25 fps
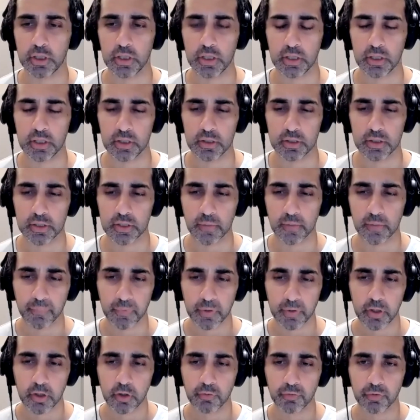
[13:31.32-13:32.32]
is,
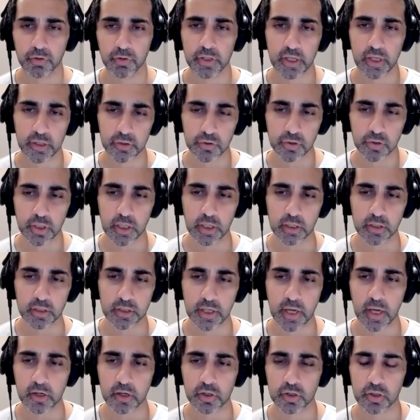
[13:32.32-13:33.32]
for the internet
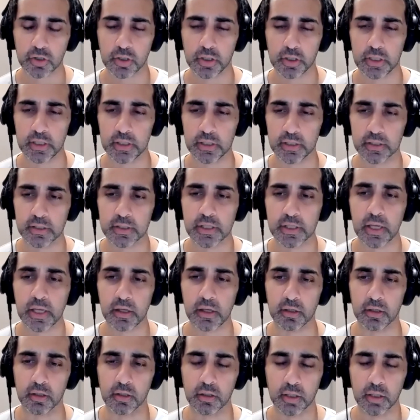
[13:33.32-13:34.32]
to actually
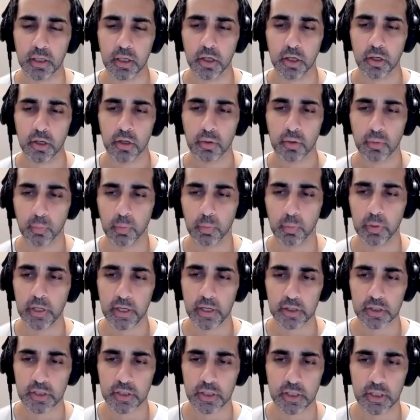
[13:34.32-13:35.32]
scale, we
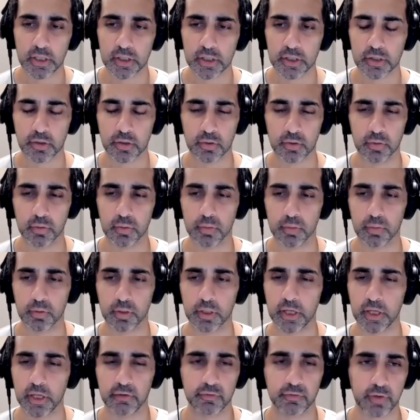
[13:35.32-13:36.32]
actually needed to
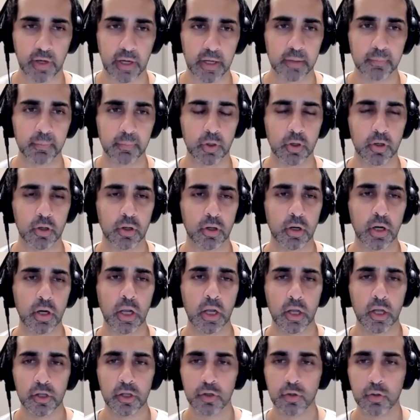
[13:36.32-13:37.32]
lay fiber.
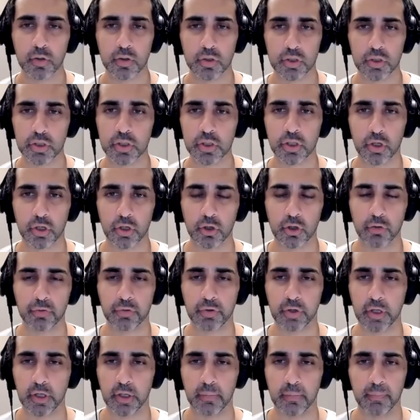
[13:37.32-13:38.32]
You couldn't just go
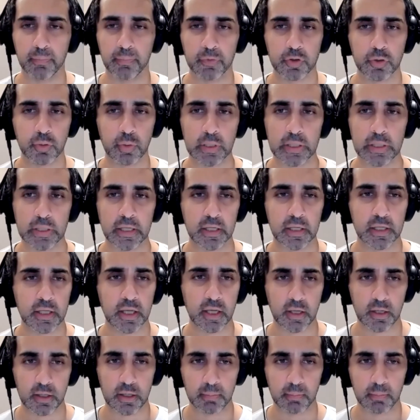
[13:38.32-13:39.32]
from
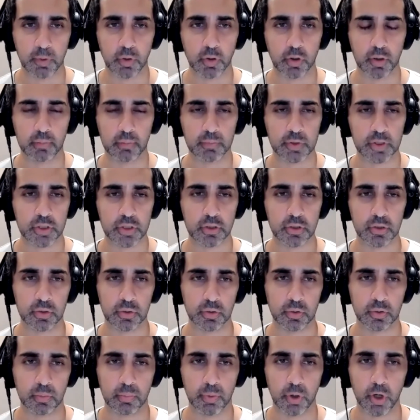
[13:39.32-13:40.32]
28K modems
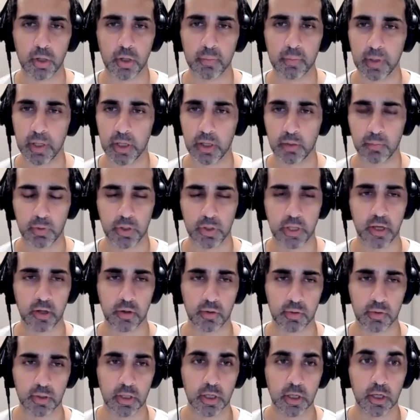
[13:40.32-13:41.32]
to broadband
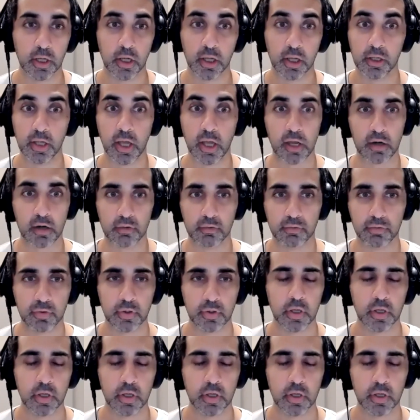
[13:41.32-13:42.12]
without a lot of,